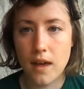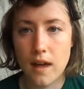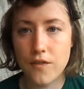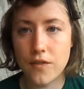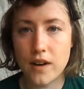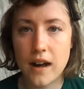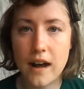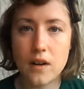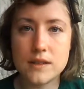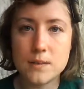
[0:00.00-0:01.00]
And for
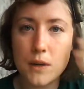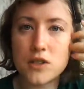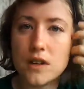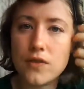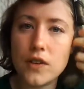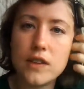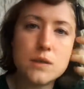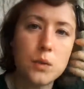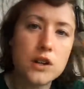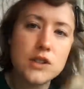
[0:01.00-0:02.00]
now, especially for this
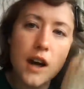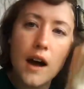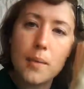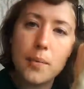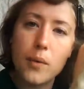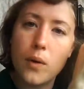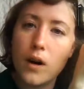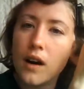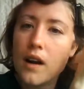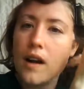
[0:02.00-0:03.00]
workshop,
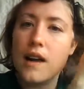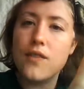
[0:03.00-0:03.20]
or if